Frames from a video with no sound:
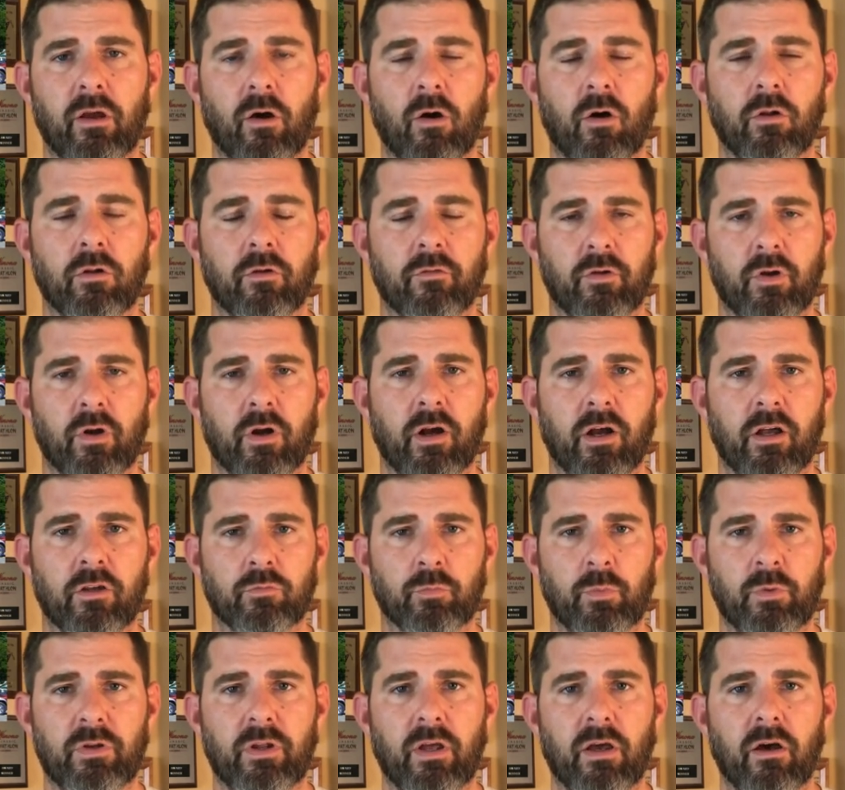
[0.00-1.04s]
All of your
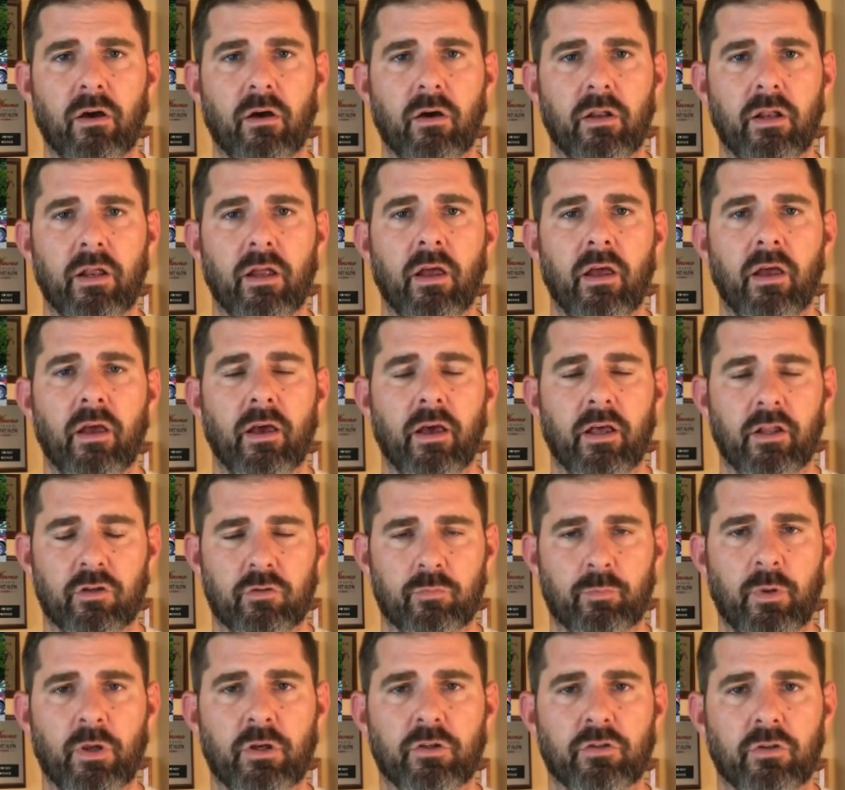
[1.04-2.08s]
hospitality,
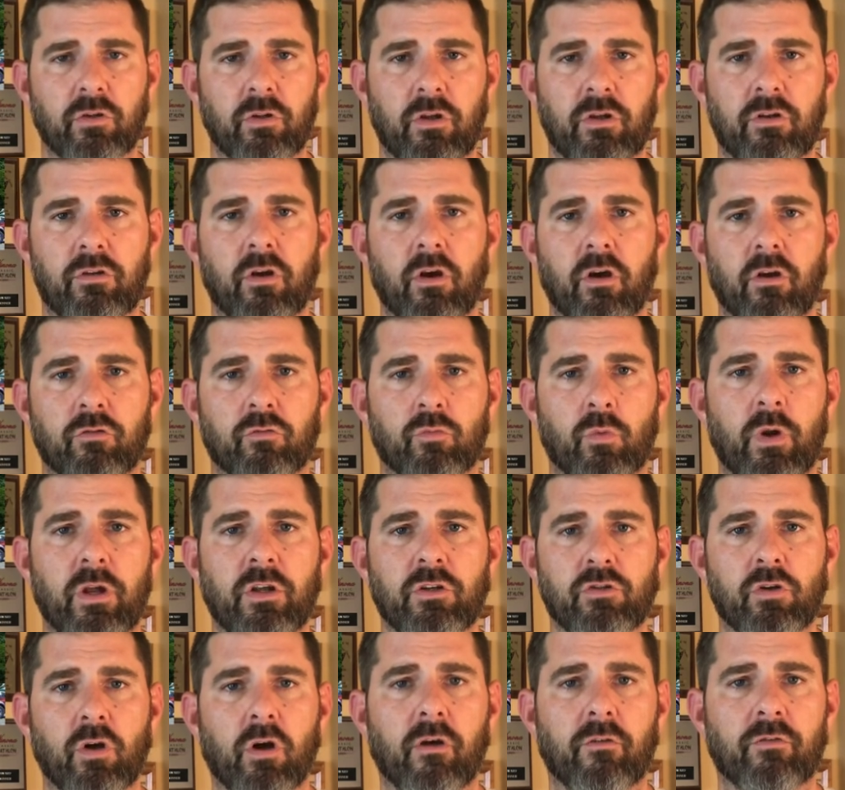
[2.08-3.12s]
especially to us
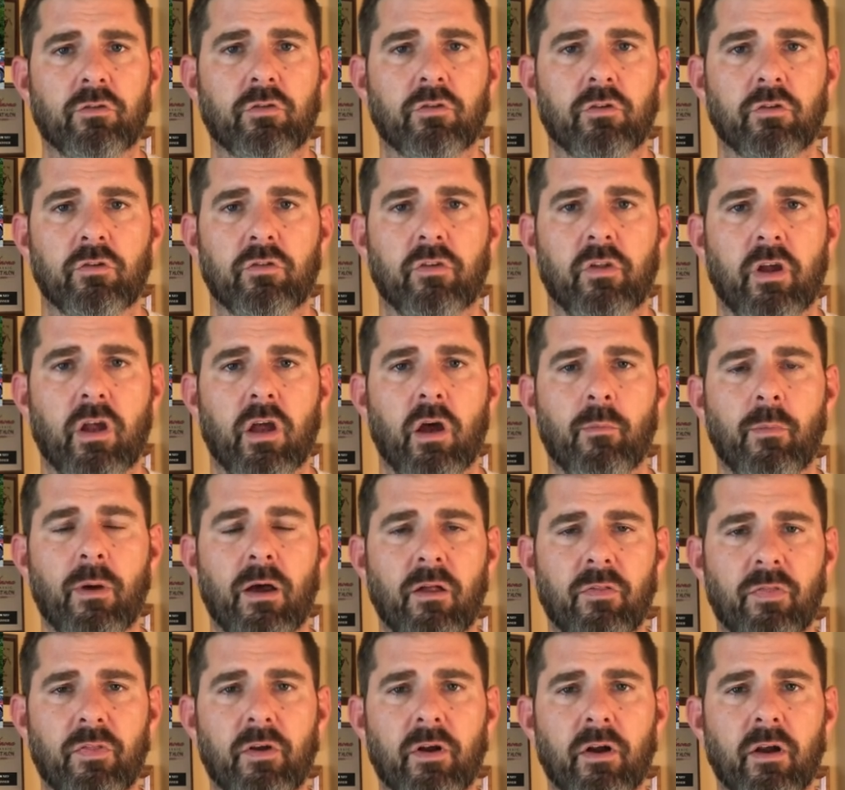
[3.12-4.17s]
range officers that come
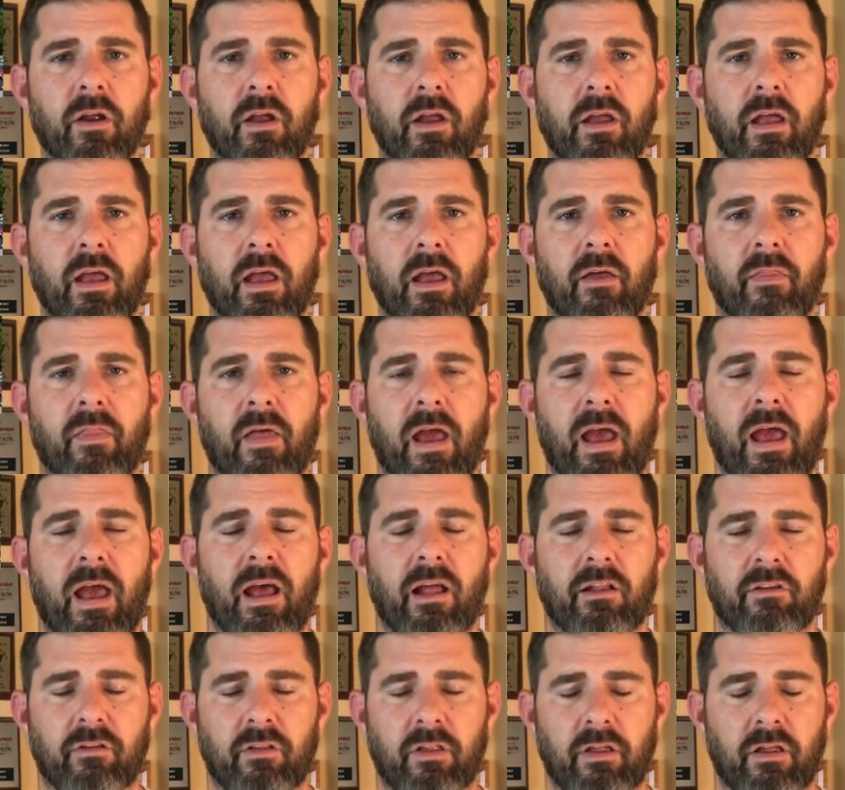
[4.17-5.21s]
out there, and the
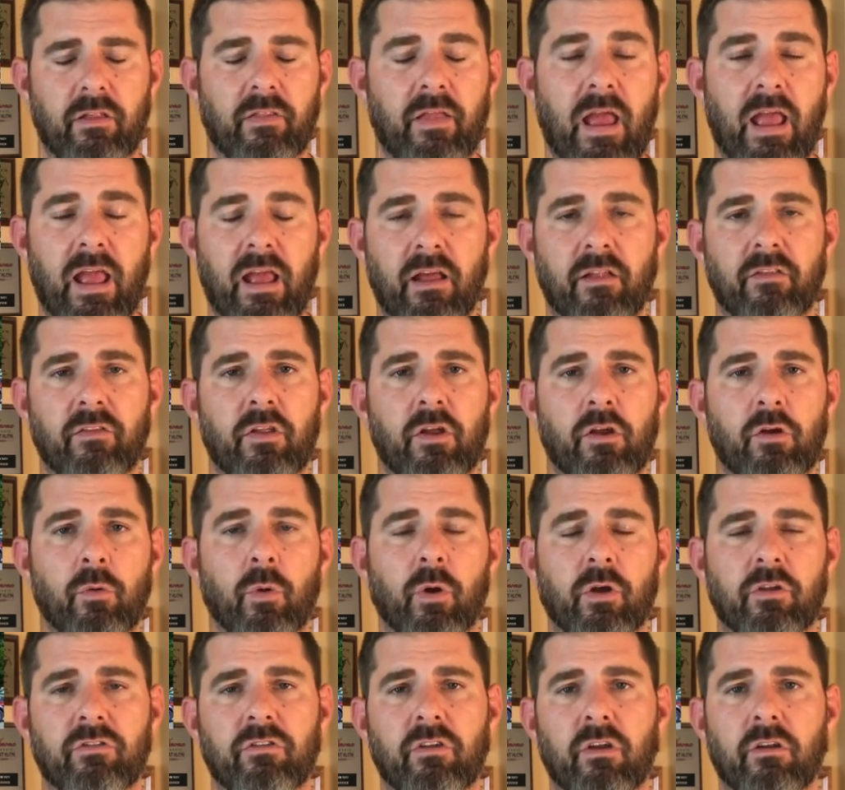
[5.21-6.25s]
hat, the hand that you
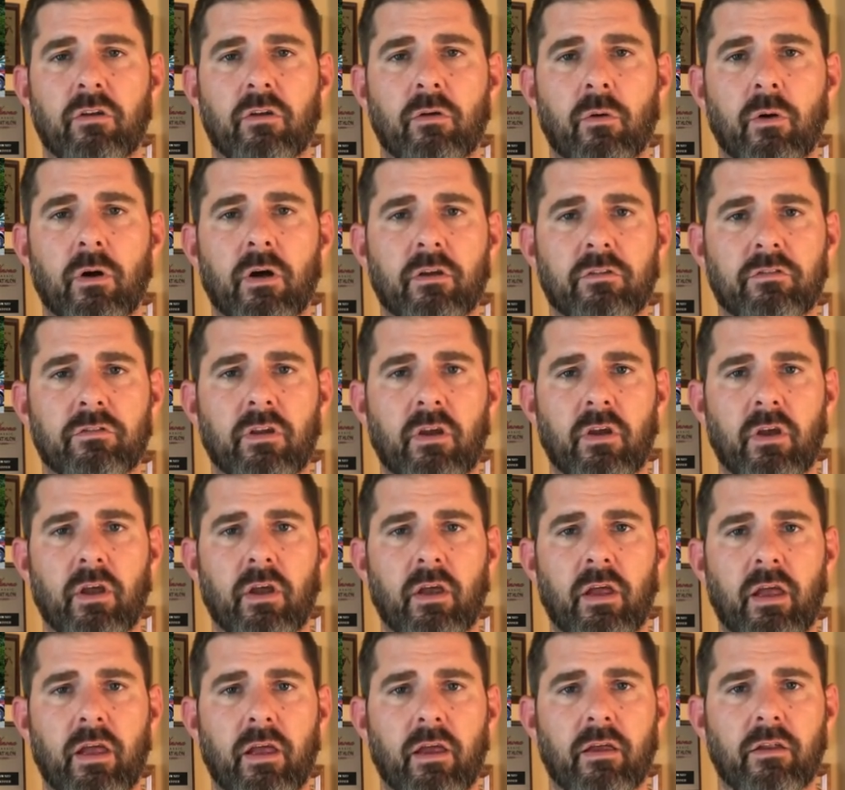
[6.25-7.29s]
extend to us
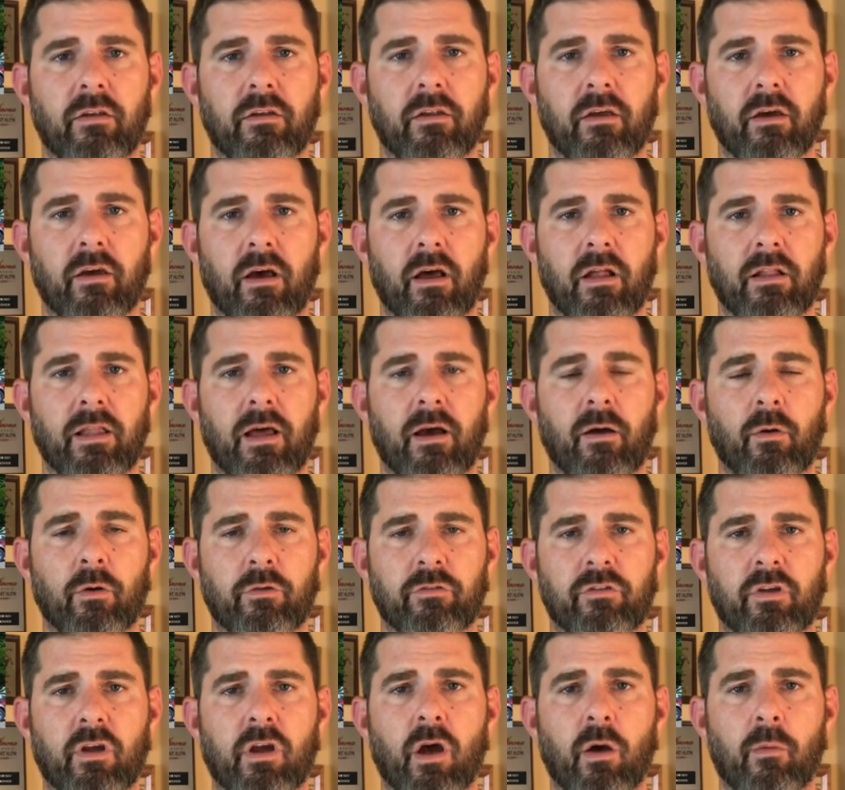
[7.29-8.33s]
and uh, allow
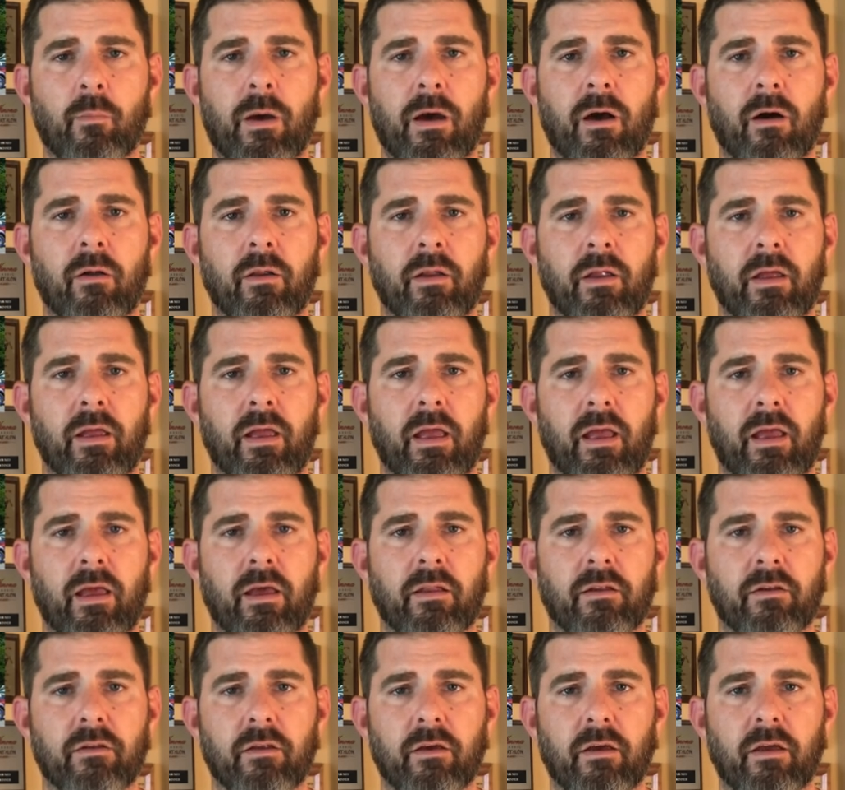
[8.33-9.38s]
us to come out
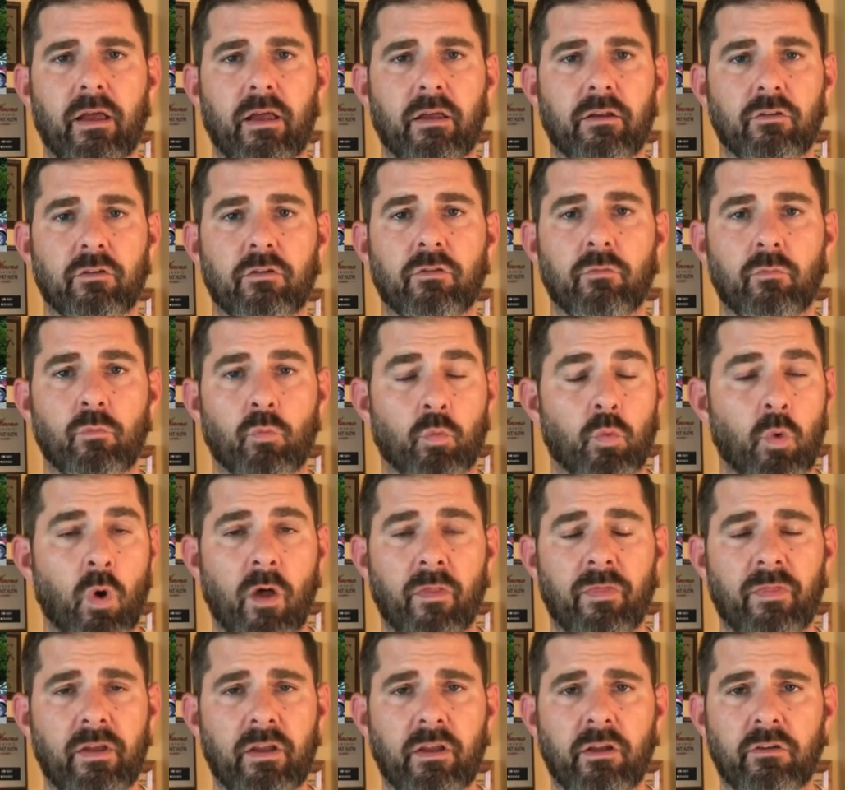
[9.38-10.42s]
and uh, and
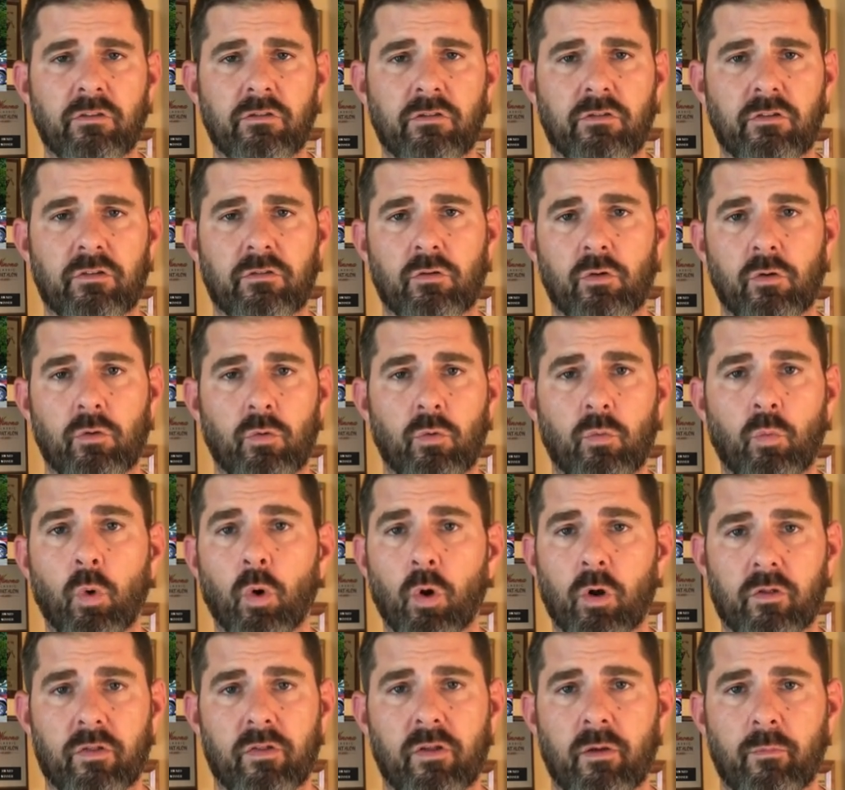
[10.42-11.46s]
run these to
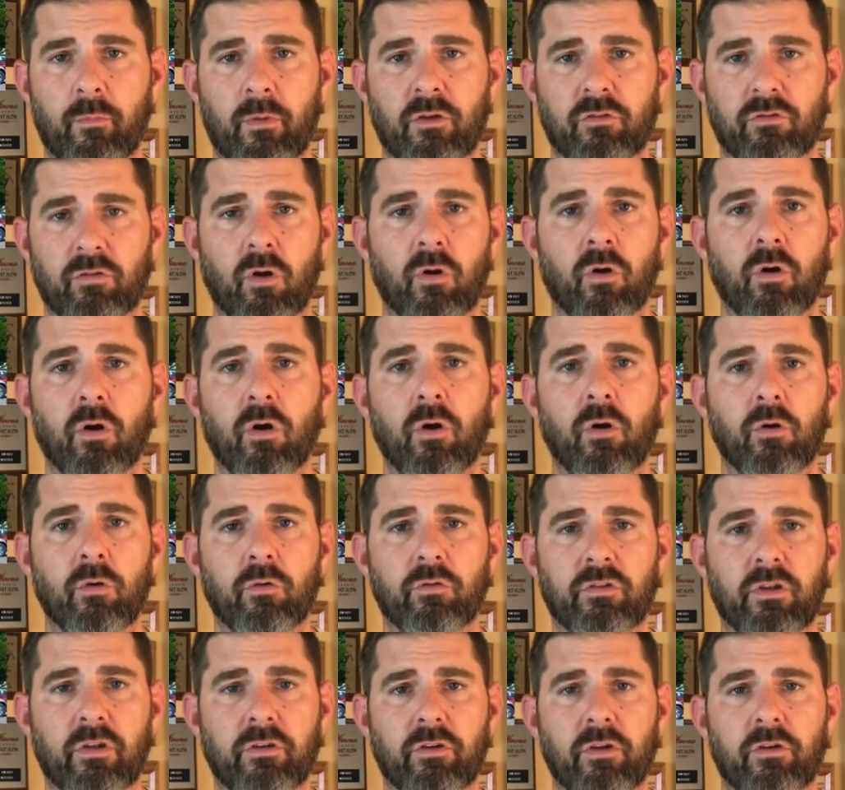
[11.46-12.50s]
work them as
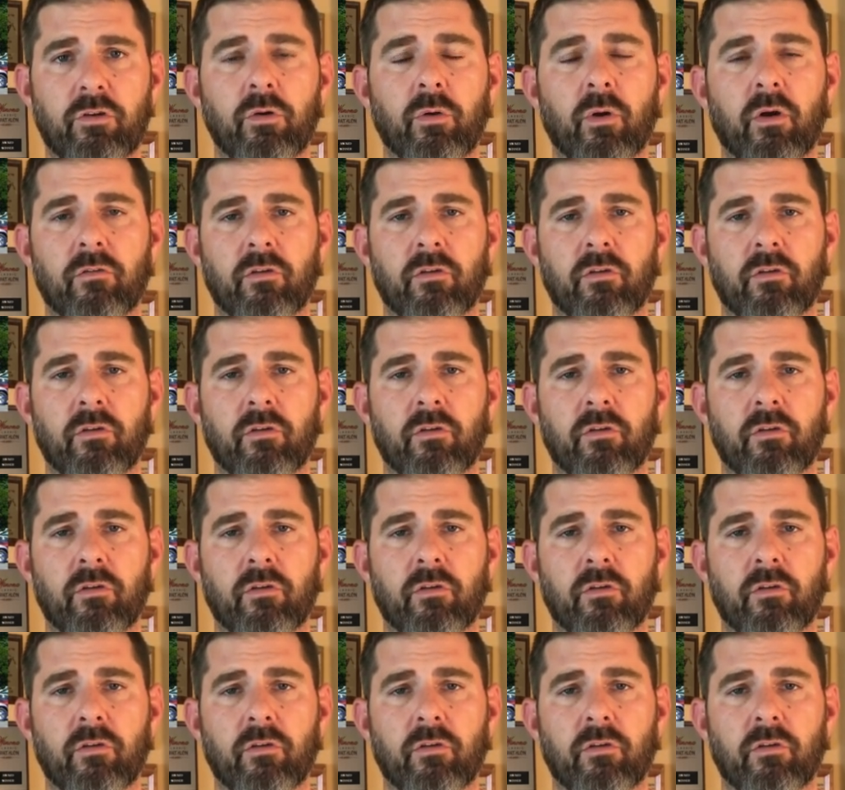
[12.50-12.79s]
ROs and to do